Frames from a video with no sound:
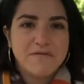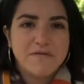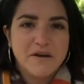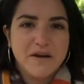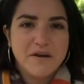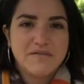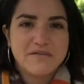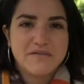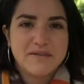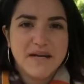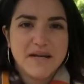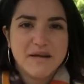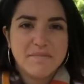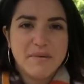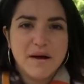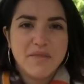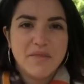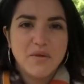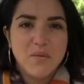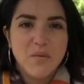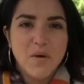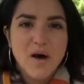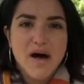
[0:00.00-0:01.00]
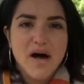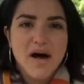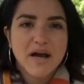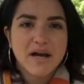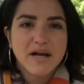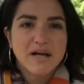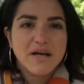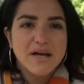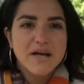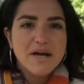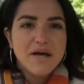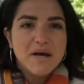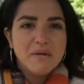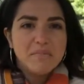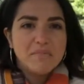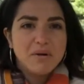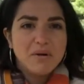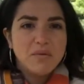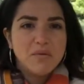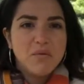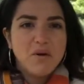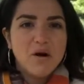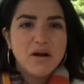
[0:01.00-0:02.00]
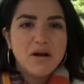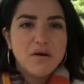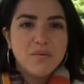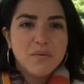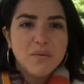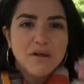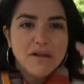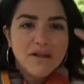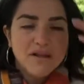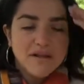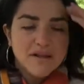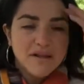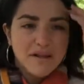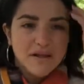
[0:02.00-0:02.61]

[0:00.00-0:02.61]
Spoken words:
have said about the work. But what I will